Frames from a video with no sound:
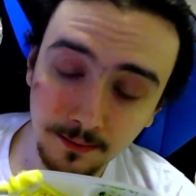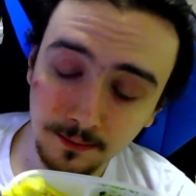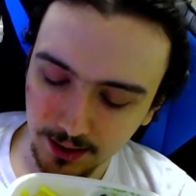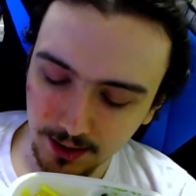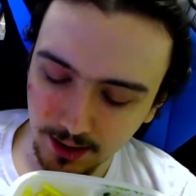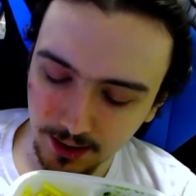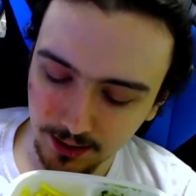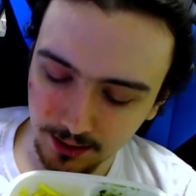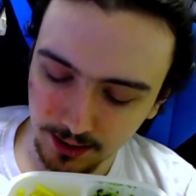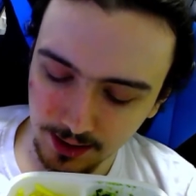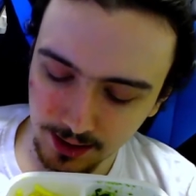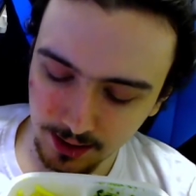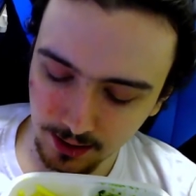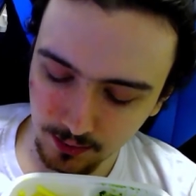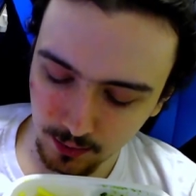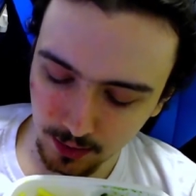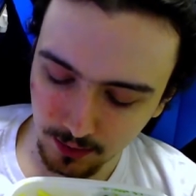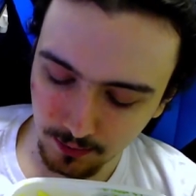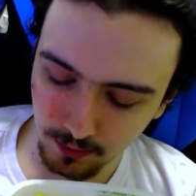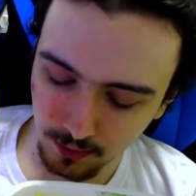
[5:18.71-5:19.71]
I think I
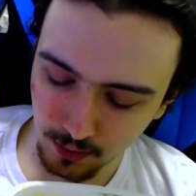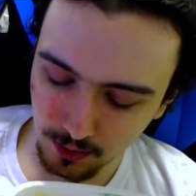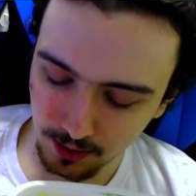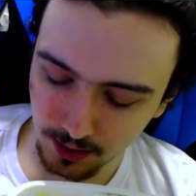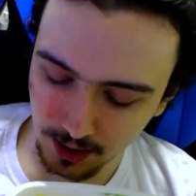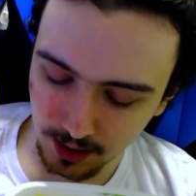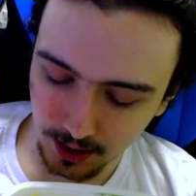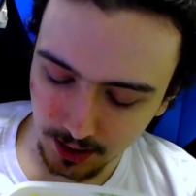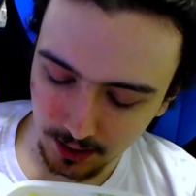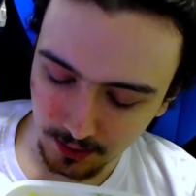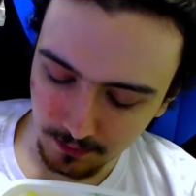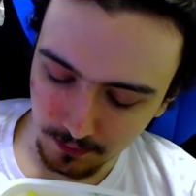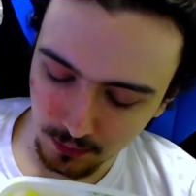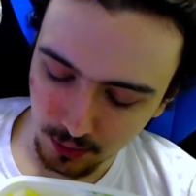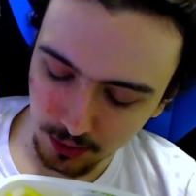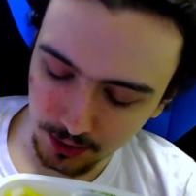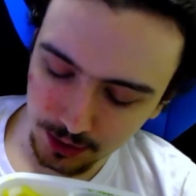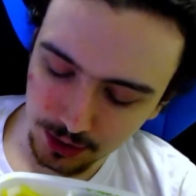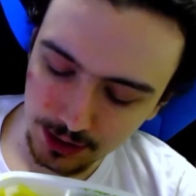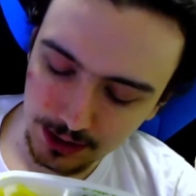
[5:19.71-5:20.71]
want
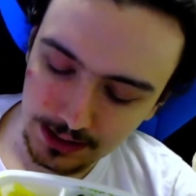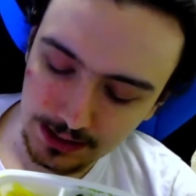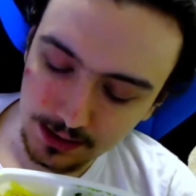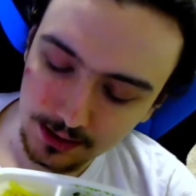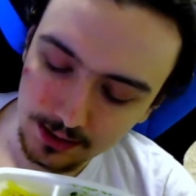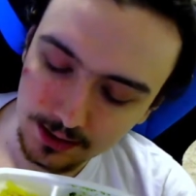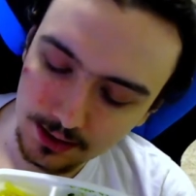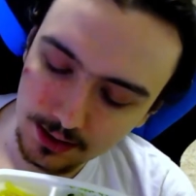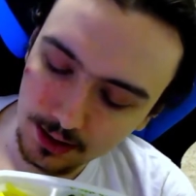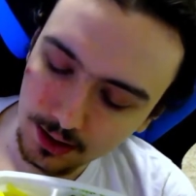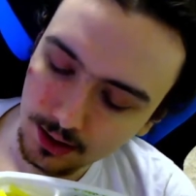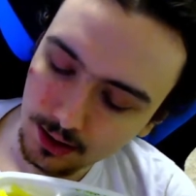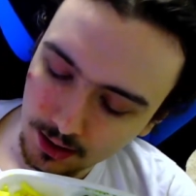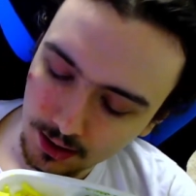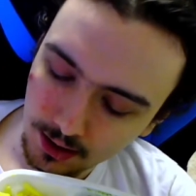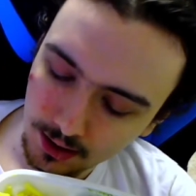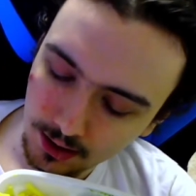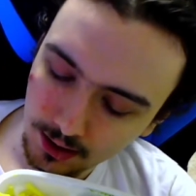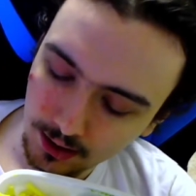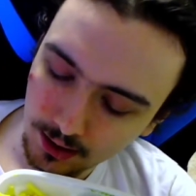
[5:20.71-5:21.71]
more cheese
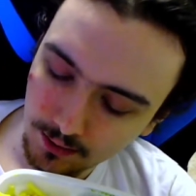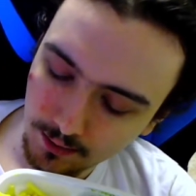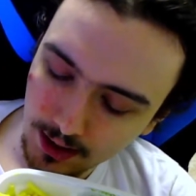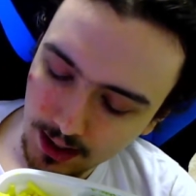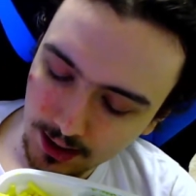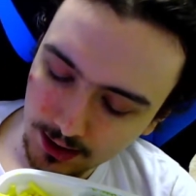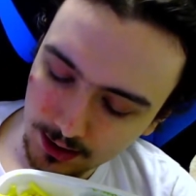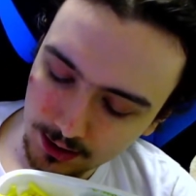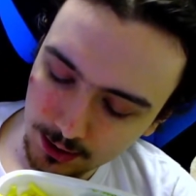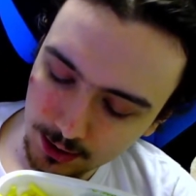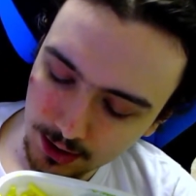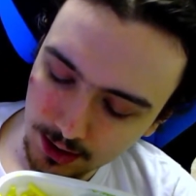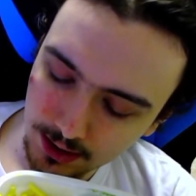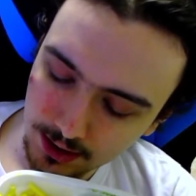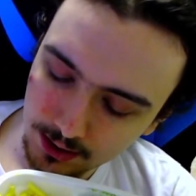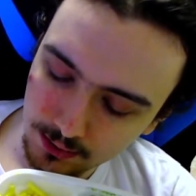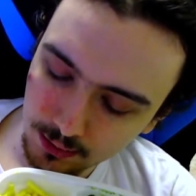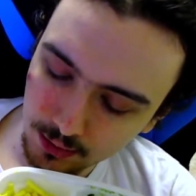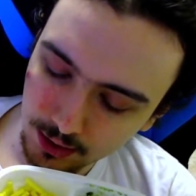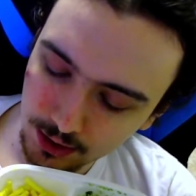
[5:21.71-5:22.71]
in the mac and cheese.
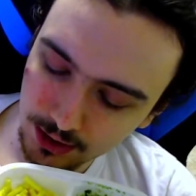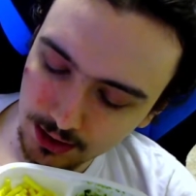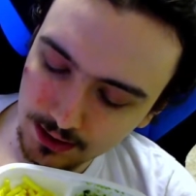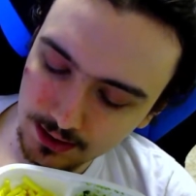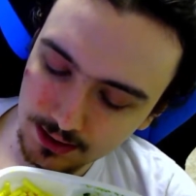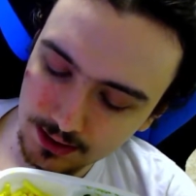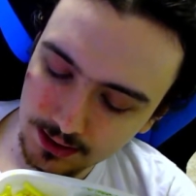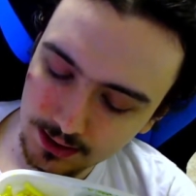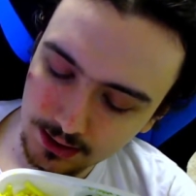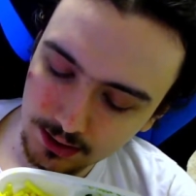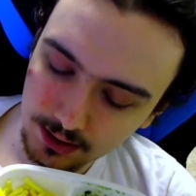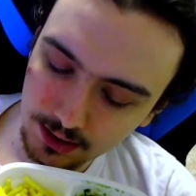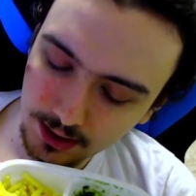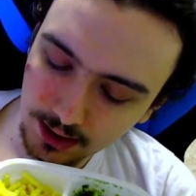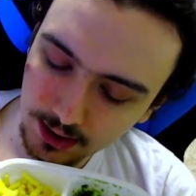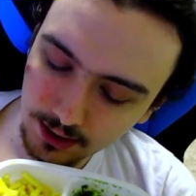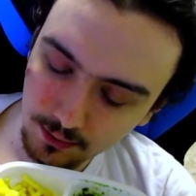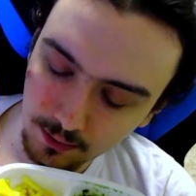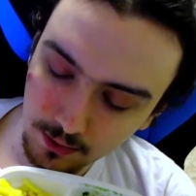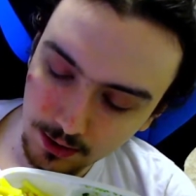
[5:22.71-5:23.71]
More cheese that's like
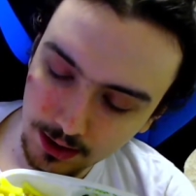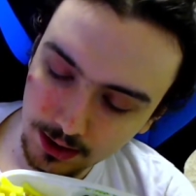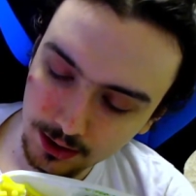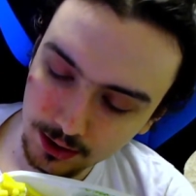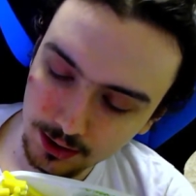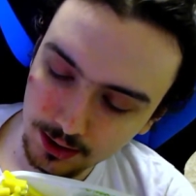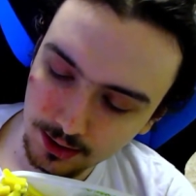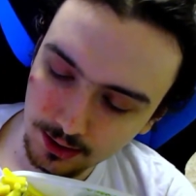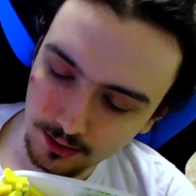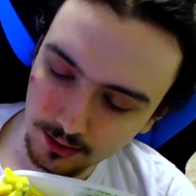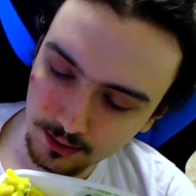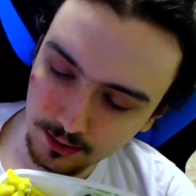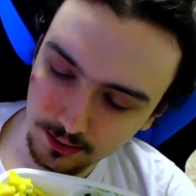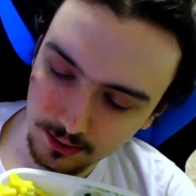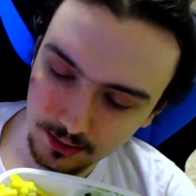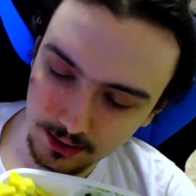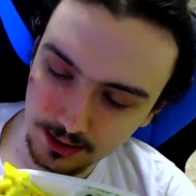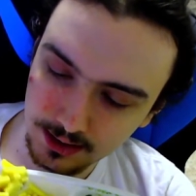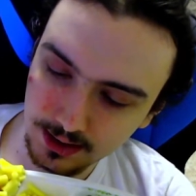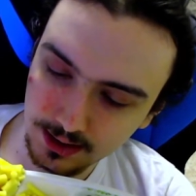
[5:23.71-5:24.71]
rich and
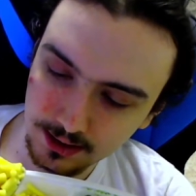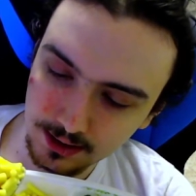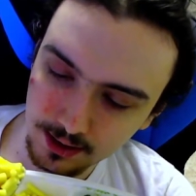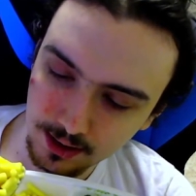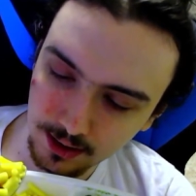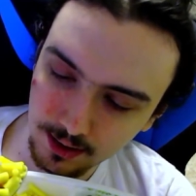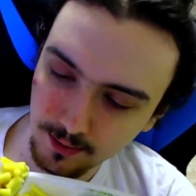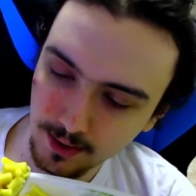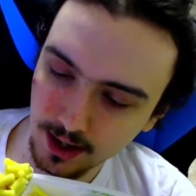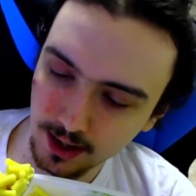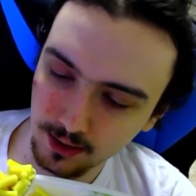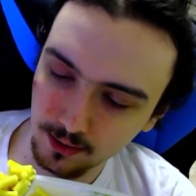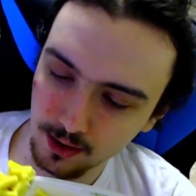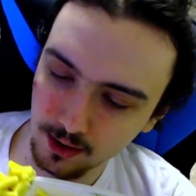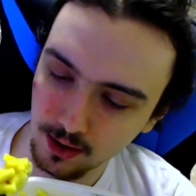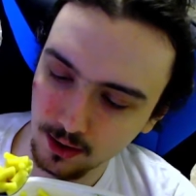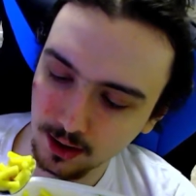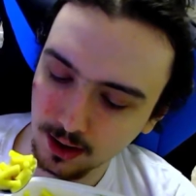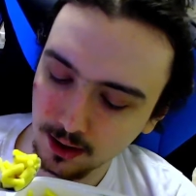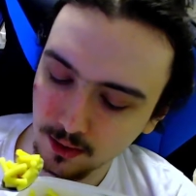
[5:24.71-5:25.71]
sticks on the
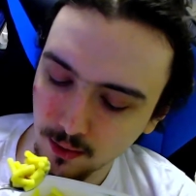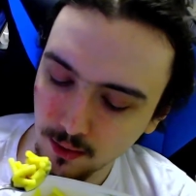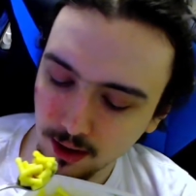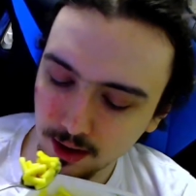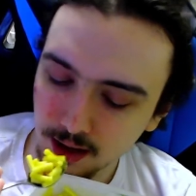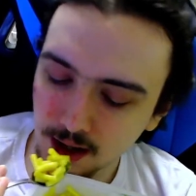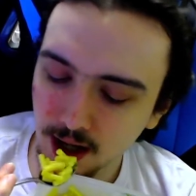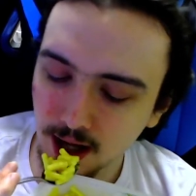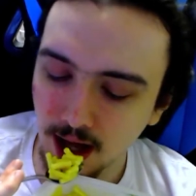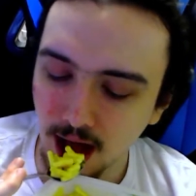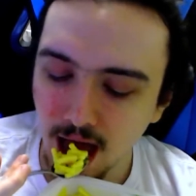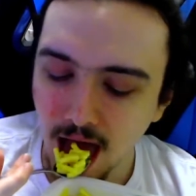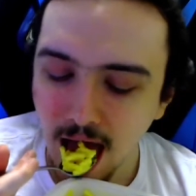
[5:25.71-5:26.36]
macaroni and whatnot.